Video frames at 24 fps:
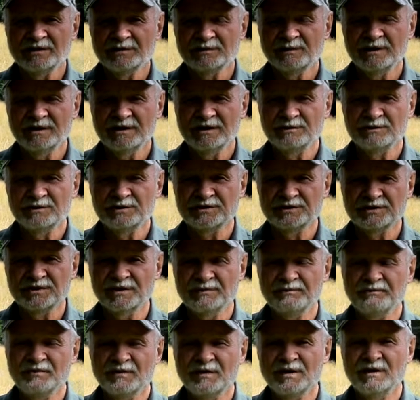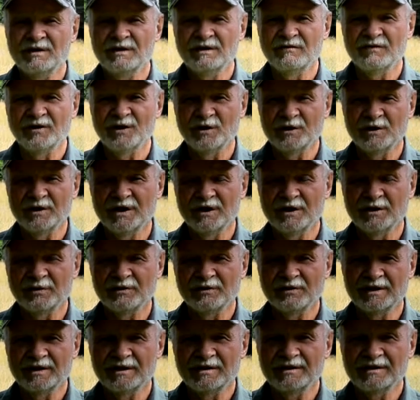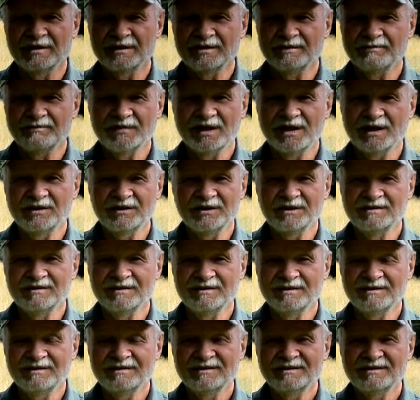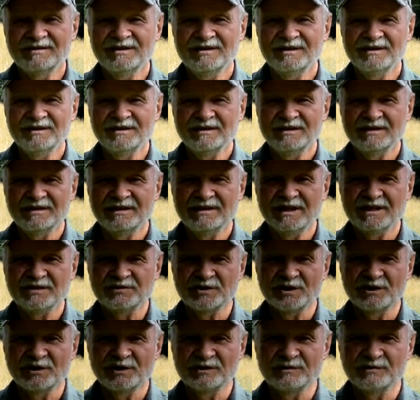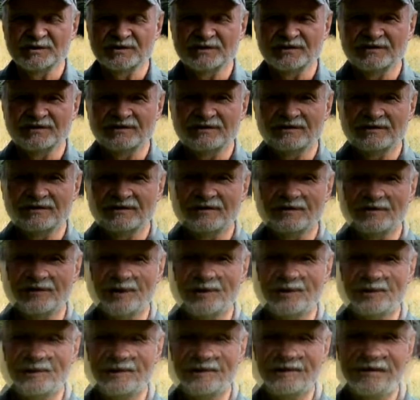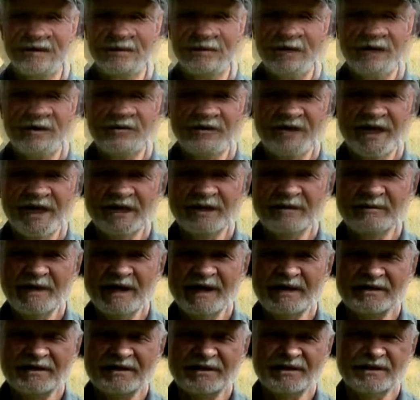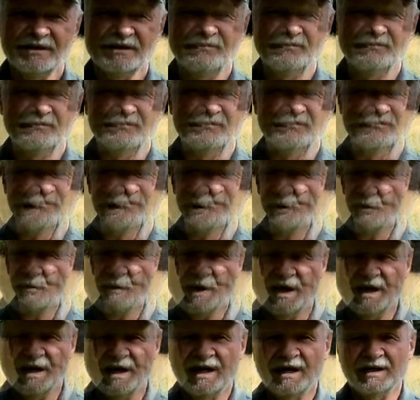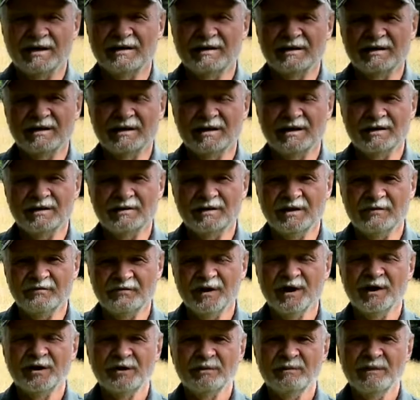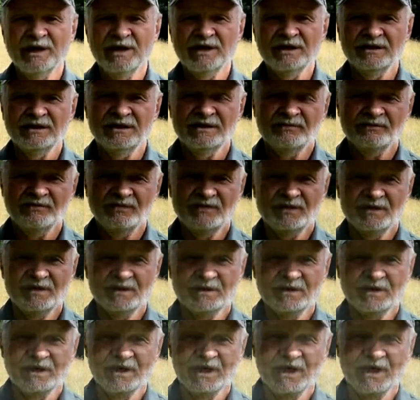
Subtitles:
but it was far gone that he couldn't. He saw it was fruitless. One thing about the field behind, in front of me, I